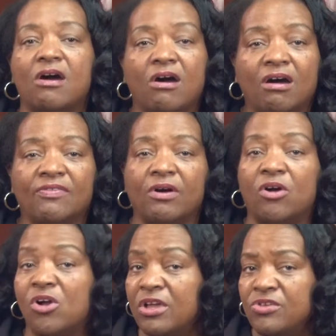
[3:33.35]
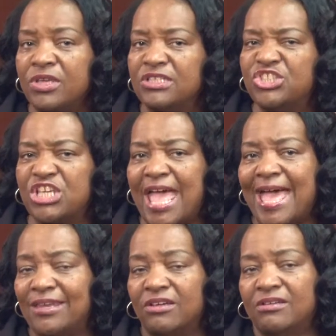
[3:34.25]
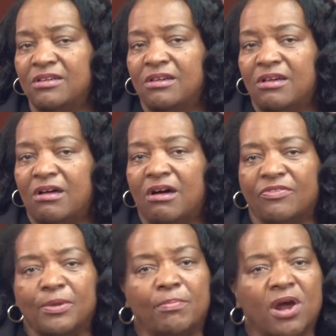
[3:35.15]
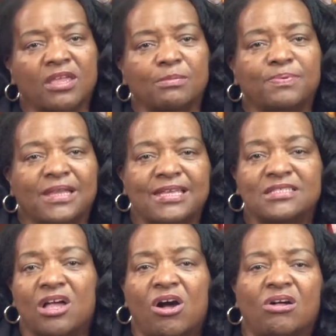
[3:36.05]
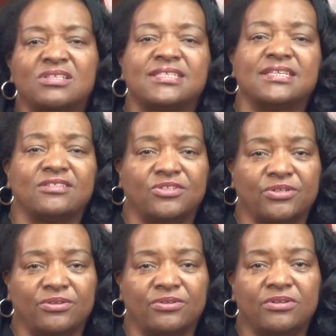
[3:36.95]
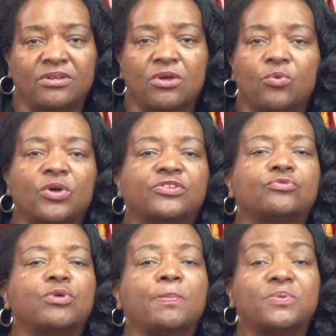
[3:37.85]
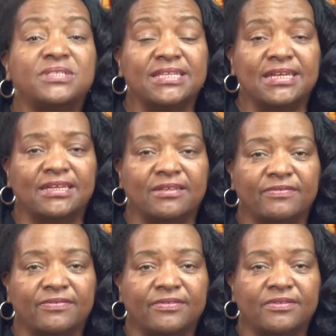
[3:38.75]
or you can chat on the Marketplace Call Center with a representative.